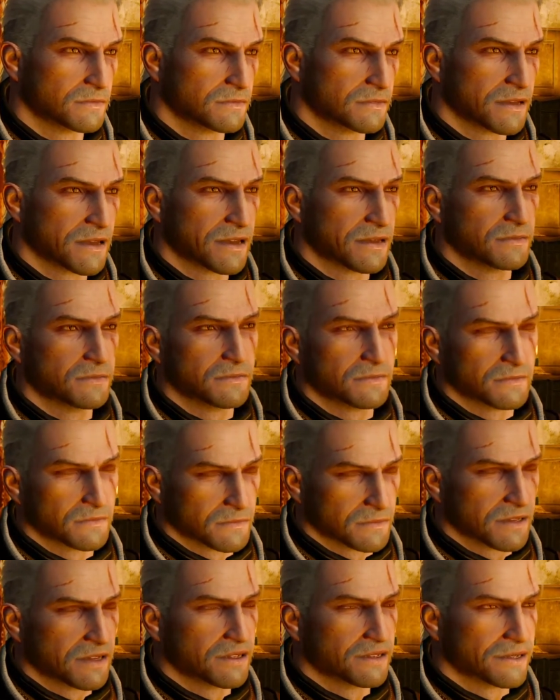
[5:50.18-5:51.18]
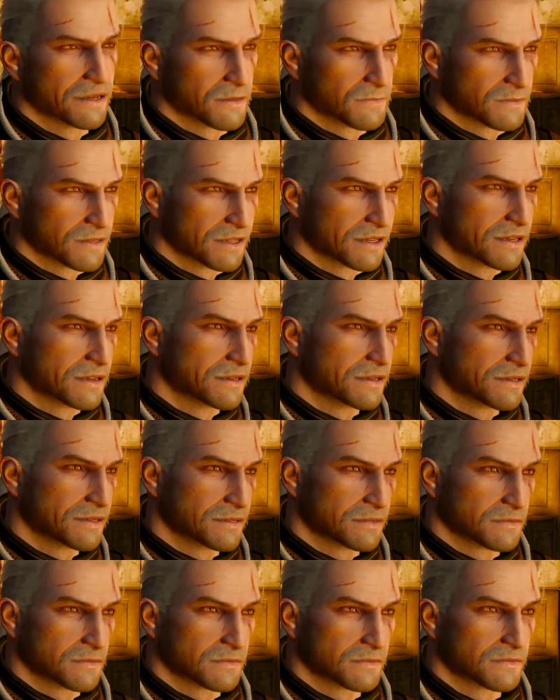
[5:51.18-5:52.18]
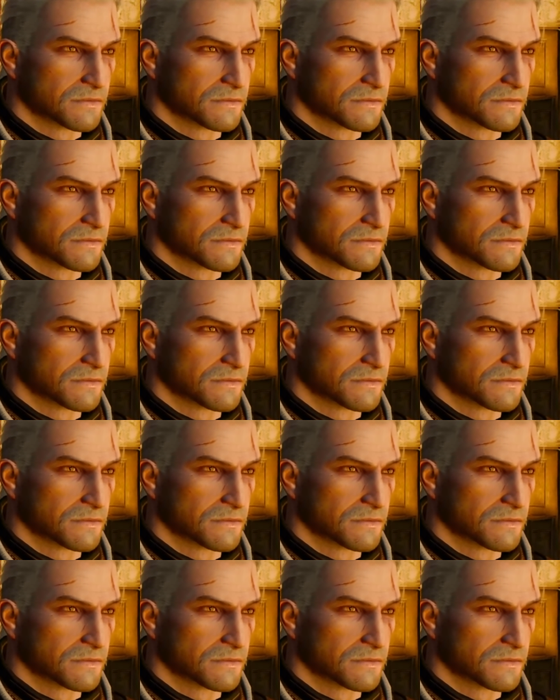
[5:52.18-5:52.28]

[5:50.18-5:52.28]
Yeah, there's something else.